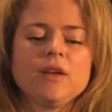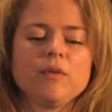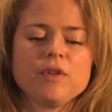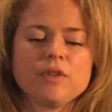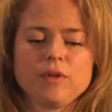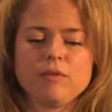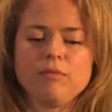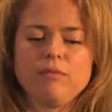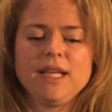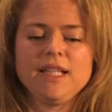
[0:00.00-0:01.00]
with
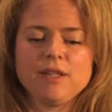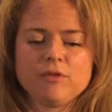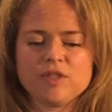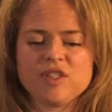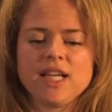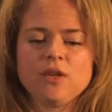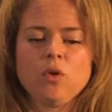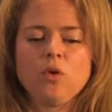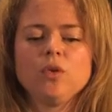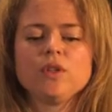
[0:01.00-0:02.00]
many different
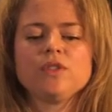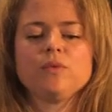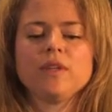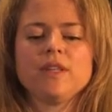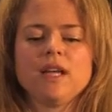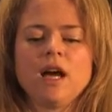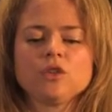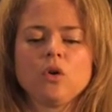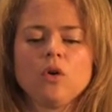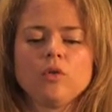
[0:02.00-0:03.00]
stakeholders, with the
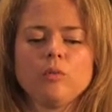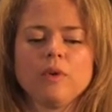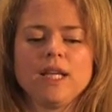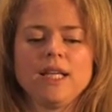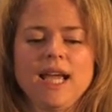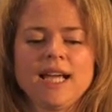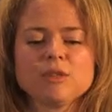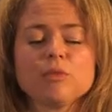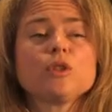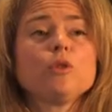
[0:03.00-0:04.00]
ad hoc group and the
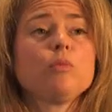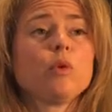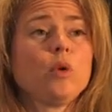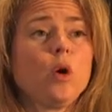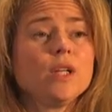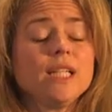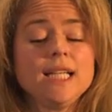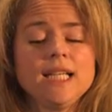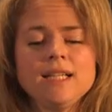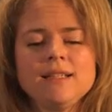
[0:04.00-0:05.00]
expert group on
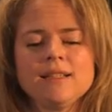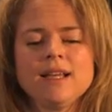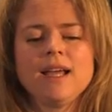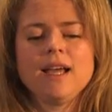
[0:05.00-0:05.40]
EDs.